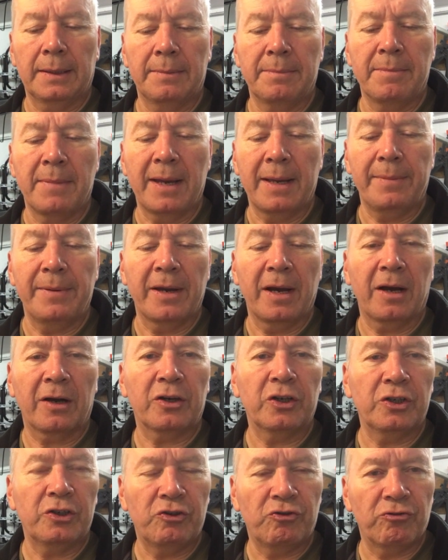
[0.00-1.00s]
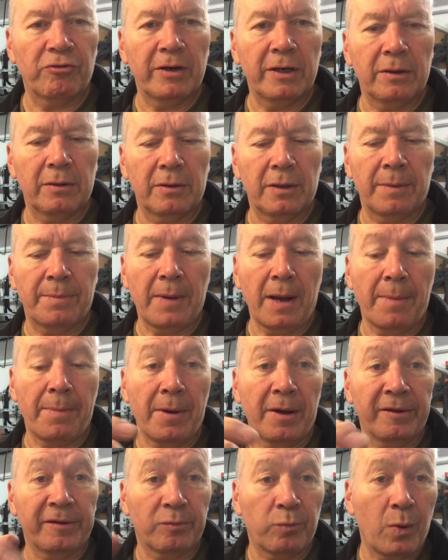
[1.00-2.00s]
maybe I could drill,
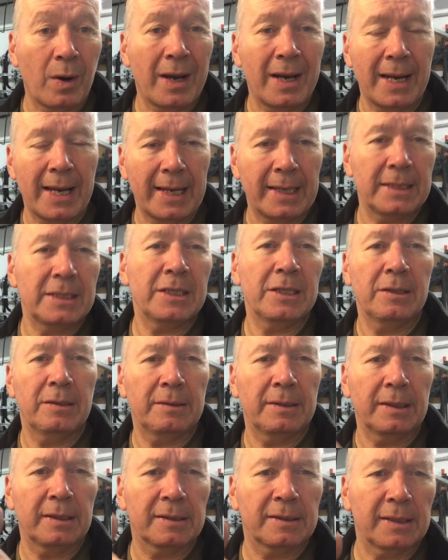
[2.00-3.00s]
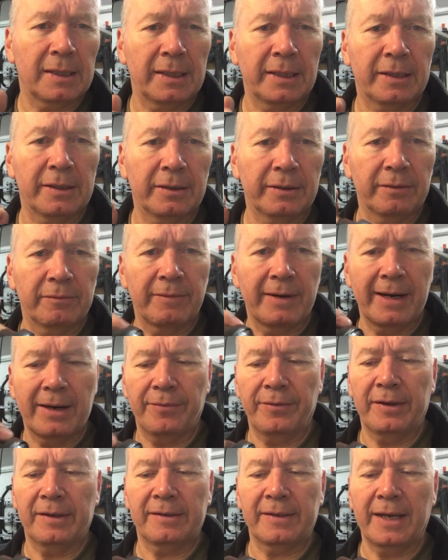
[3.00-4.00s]
as well as using silicone
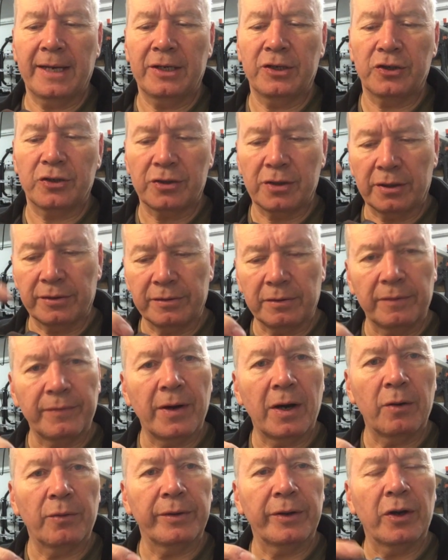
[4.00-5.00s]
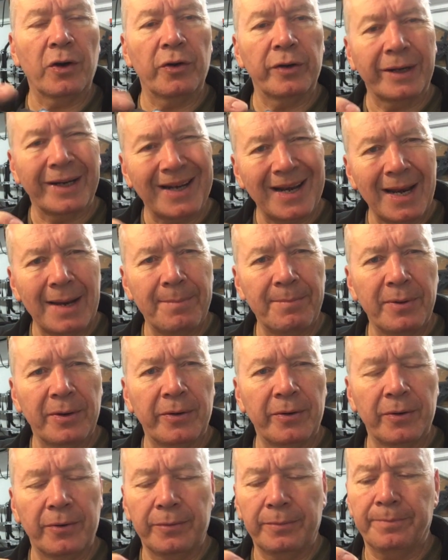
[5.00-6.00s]
around this edge to sort of hold it on and clamp it
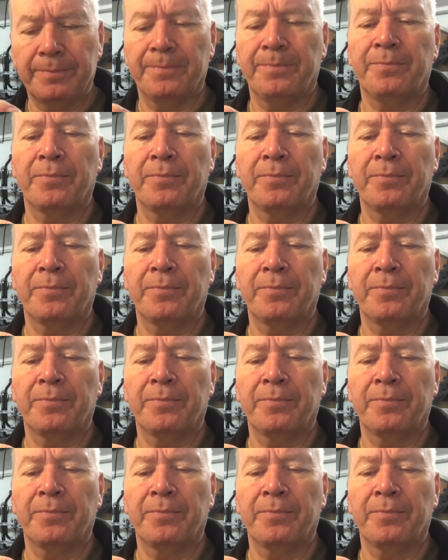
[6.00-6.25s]
on.